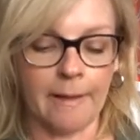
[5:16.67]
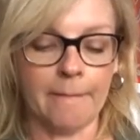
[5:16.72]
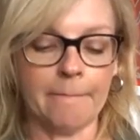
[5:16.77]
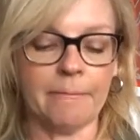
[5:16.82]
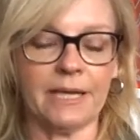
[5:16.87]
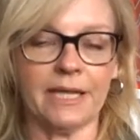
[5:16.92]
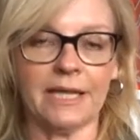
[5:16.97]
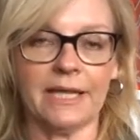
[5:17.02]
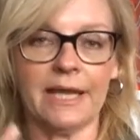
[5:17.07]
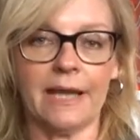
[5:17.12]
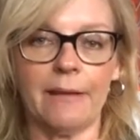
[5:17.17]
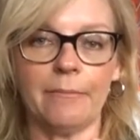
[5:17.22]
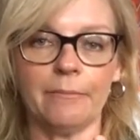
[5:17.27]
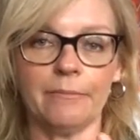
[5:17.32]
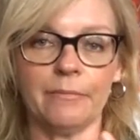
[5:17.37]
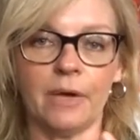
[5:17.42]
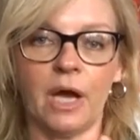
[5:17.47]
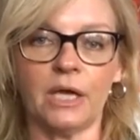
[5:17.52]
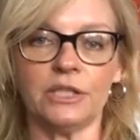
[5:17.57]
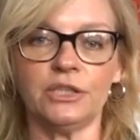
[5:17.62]
But
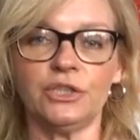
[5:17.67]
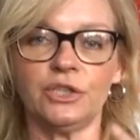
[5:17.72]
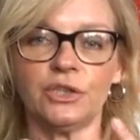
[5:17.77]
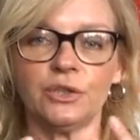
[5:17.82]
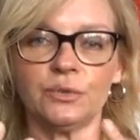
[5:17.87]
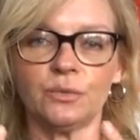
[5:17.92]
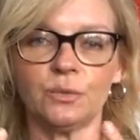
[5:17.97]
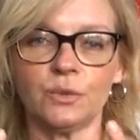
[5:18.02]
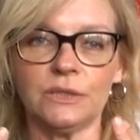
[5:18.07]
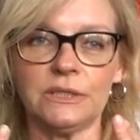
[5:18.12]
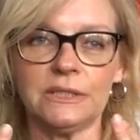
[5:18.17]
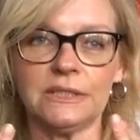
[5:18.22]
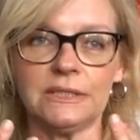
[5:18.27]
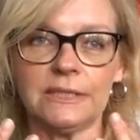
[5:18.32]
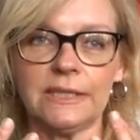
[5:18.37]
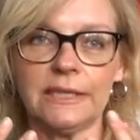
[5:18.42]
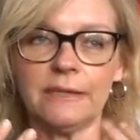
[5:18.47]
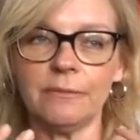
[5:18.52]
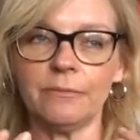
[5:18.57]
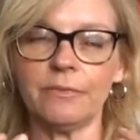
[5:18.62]
again, I just wanted to
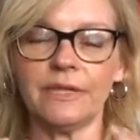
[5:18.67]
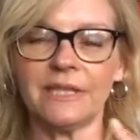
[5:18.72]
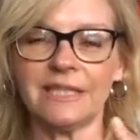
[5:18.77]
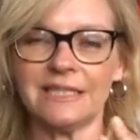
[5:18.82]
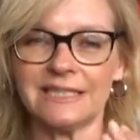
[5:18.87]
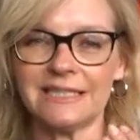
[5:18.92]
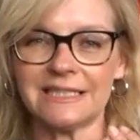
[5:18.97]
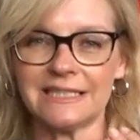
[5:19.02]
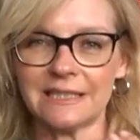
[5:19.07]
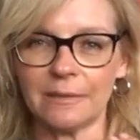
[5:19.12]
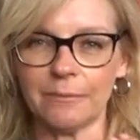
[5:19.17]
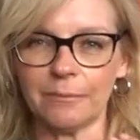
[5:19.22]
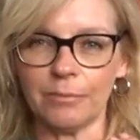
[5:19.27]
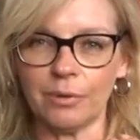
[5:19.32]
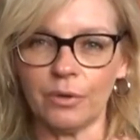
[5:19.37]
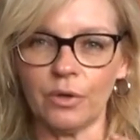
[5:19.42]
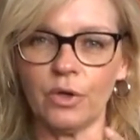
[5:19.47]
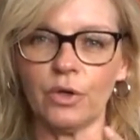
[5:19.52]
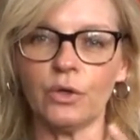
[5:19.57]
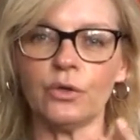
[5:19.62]
keep things
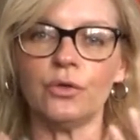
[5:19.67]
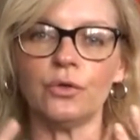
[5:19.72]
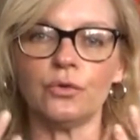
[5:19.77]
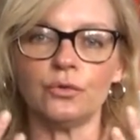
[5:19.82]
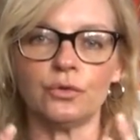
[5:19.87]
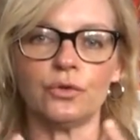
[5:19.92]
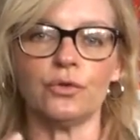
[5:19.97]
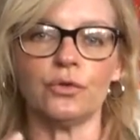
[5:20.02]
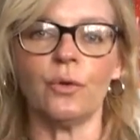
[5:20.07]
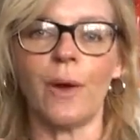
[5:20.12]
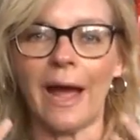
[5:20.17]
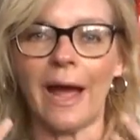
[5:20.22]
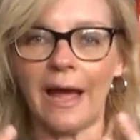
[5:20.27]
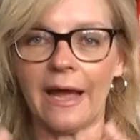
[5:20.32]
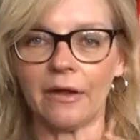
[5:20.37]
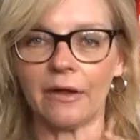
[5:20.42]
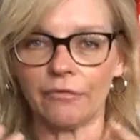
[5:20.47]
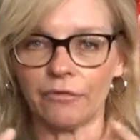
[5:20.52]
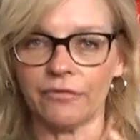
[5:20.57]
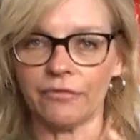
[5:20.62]
simple and not too
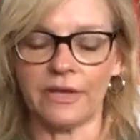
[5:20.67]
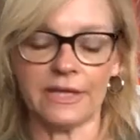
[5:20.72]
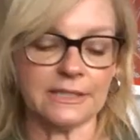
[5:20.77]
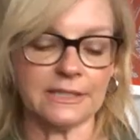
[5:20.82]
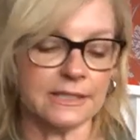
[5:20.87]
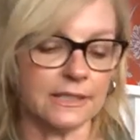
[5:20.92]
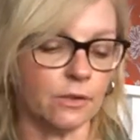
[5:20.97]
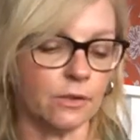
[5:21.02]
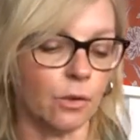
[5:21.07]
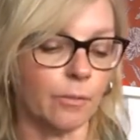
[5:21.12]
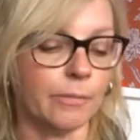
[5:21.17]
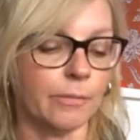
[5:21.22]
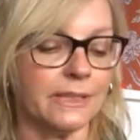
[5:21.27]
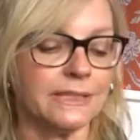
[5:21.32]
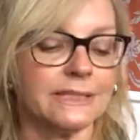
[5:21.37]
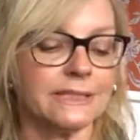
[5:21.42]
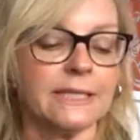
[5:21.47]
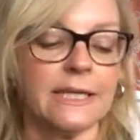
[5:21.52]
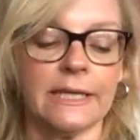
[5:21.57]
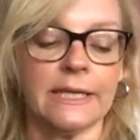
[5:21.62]
aggravating on my
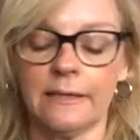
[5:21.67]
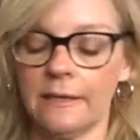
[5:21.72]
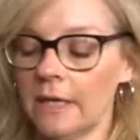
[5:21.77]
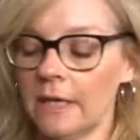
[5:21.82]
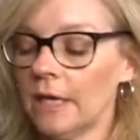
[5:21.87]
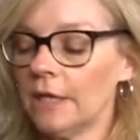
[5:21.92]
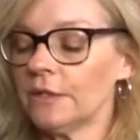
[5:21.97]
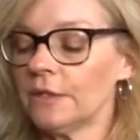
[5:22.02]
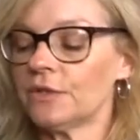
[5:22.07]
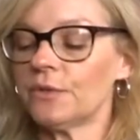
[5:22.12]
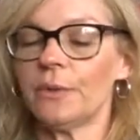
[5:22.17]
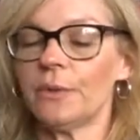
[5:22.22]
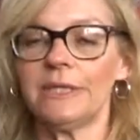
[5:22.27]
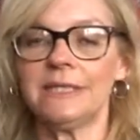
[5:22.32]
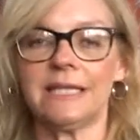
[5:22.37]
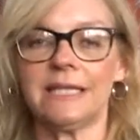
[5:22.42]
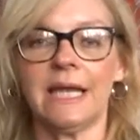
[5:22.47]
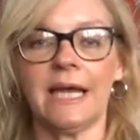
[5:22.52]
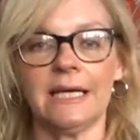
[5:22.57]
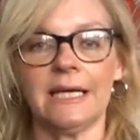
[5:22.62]
skin. So I
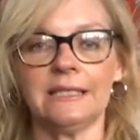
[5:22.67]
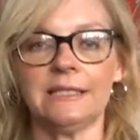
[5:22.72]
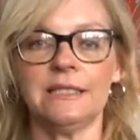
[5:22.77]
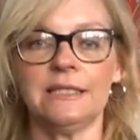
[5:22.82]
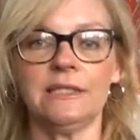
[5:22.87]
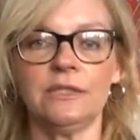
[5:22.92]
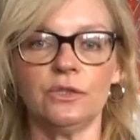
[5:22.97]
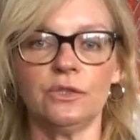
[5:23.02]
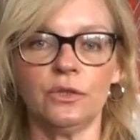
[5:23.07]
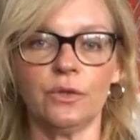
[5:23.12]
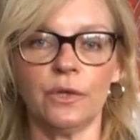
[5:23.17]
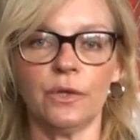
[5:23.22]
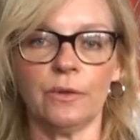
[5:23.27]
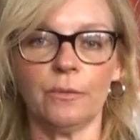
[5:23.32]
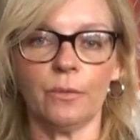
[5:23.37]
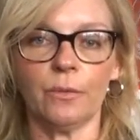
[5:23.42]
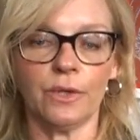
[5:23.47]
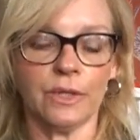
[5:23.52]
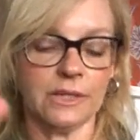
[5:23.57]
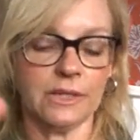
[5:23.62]
decanted and took
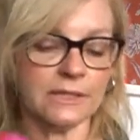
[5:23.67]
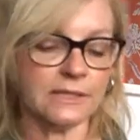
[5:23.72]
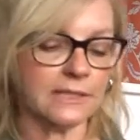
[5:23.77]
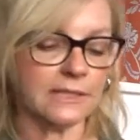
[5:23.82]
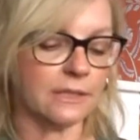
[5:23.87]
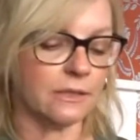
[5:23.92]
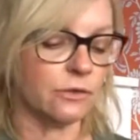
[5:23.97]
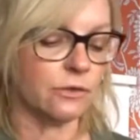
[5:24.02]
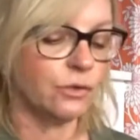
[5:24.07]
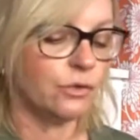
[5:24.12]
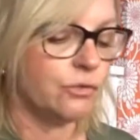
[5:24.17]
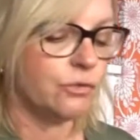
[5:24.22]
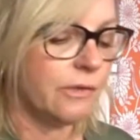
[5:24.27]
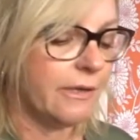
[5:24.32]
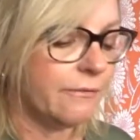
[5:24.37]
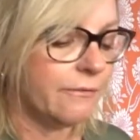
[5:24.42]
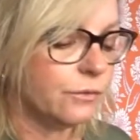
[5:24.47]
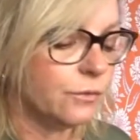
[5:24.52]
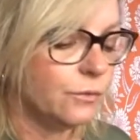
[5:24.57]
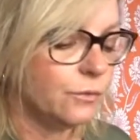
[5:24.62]
in one of these little
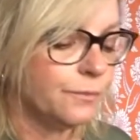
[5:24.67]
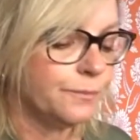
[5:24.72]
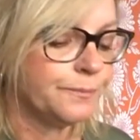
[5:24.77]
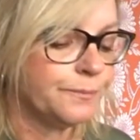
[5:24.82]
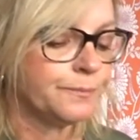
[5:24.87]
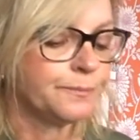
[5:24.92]
travel,